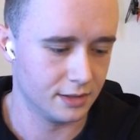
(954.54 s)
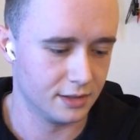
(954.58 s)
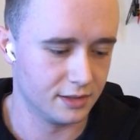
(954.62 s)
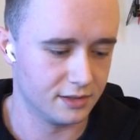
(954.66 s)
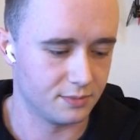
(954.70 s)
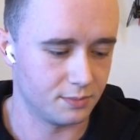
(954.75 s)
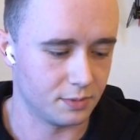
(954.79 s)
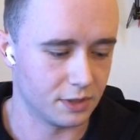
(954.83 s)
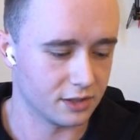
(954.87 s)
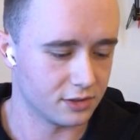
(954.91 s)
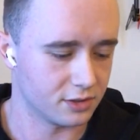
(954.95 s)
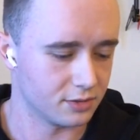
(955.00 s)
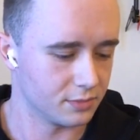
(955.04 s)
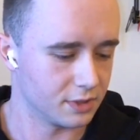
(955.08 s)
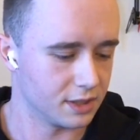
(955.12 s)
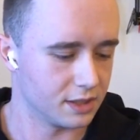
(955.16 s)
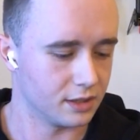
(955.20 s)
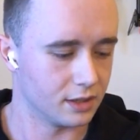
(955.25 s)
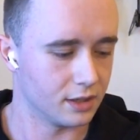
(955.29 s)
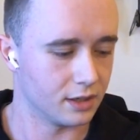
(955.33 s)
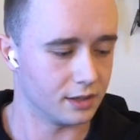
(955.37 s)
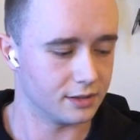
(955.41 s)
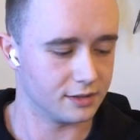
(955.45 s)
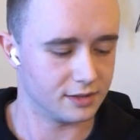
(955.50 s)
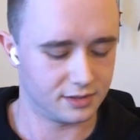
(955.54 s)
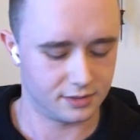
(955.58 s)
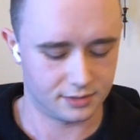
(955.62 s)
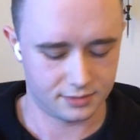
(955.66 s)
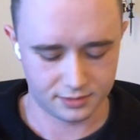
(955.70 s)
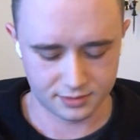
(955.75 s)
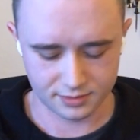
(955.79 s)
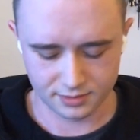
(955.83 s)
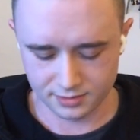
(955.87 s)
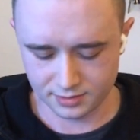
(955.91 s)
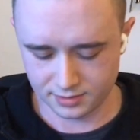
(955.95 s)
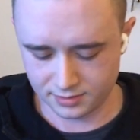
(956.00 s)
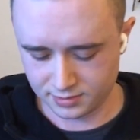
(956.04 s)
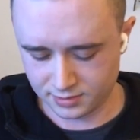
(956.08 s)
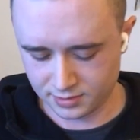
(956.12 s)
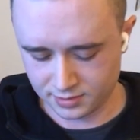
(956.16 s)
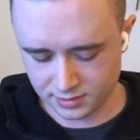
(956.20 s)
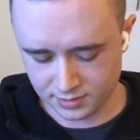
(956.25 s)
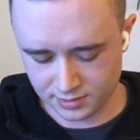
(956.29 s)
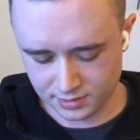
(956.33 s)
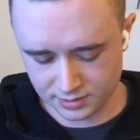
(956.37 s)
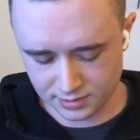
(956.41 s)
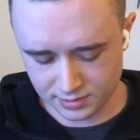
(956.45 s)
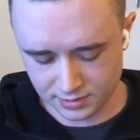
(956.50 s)
Spectrum cannot.
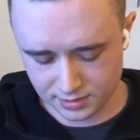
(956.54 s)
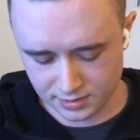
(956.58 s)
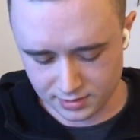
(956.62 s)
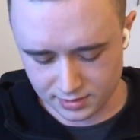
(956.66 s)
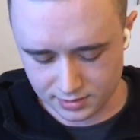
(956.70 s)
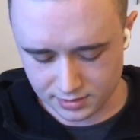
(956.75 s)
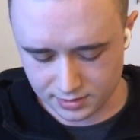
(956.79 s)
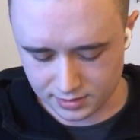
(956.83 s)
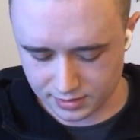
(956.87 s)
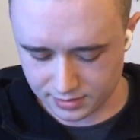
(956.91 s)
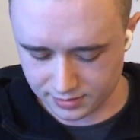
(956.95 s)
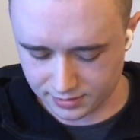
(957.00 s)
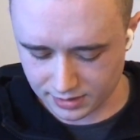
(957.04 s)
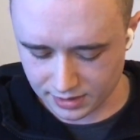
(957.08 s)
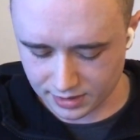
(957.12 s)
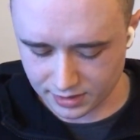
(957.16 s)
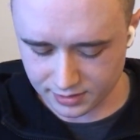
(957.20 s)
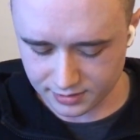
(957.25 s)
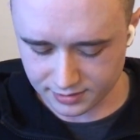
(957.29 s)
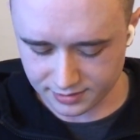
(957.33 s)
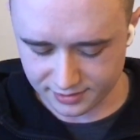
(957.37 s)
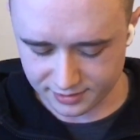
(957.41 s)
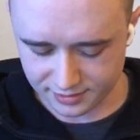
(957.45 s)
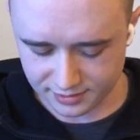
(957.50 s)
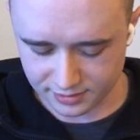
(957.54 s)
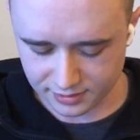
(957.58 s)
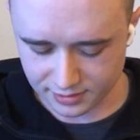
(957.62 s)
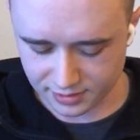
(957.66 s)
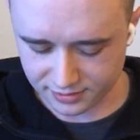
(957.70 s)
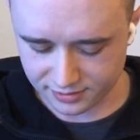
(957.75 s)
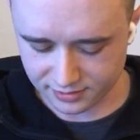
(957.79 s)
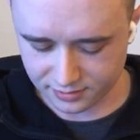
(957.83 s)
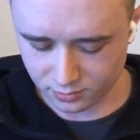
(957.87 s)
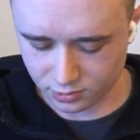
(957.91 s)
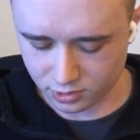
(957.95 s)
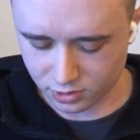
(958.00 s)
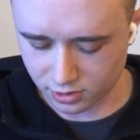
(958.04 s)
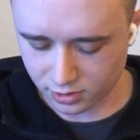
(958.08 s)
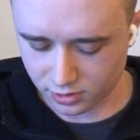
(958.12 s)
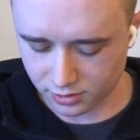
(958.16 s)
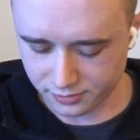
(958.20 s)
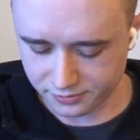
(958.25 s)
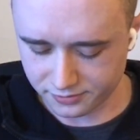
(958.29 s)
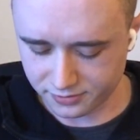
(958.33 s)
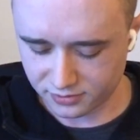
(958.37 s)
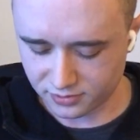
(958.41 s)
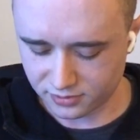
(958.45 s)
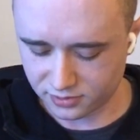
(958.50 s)
And that is custom
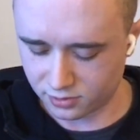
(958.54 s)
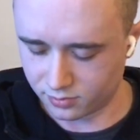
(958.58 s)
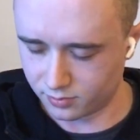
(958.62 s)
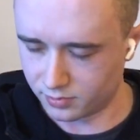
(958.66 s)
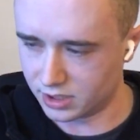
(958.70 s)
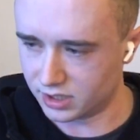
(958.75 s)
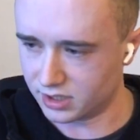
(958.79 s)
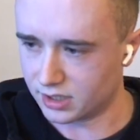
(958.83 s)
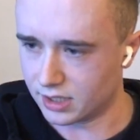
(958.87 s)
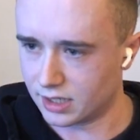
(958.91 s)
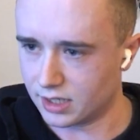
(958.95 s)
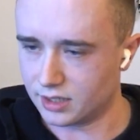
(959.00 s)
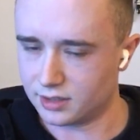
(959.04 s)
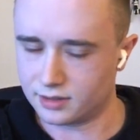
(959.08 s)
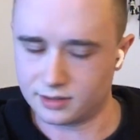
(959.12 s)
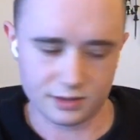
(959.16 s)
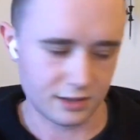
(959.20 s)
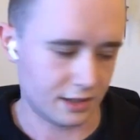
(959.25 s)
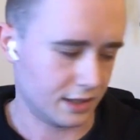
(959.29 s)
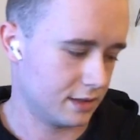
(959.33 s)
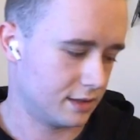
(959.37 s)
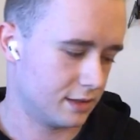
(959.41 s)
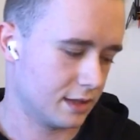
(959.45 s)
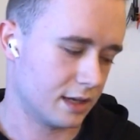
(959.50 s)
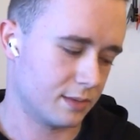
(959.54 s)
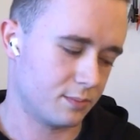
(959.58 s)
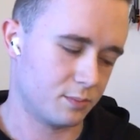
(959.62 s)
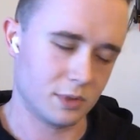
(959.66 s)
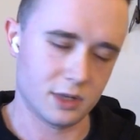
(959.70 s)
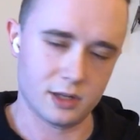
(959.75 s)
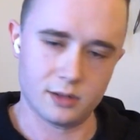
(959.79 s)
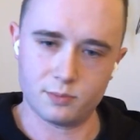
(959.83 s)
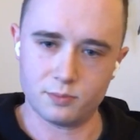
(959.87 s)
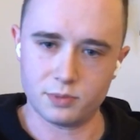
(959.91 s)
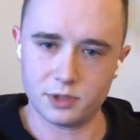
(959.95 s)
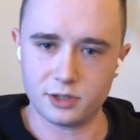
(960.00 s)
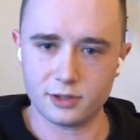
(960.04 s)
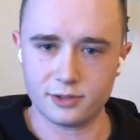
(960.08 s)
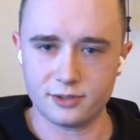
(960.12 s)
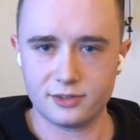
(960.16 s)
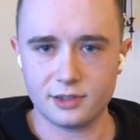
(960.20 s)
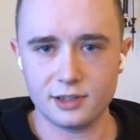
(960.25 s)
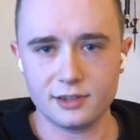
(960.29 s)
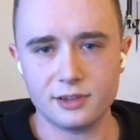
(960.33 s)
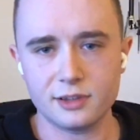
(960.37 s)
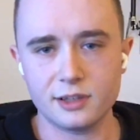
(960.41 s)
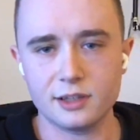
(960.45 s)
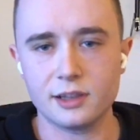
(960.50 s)
curves to mitigate a deadband, because
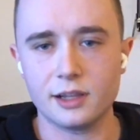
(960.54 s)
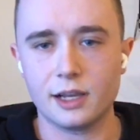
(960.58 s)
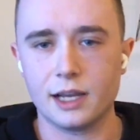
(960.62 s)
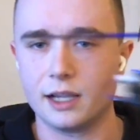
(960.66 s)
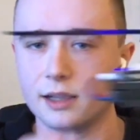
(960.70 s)
this little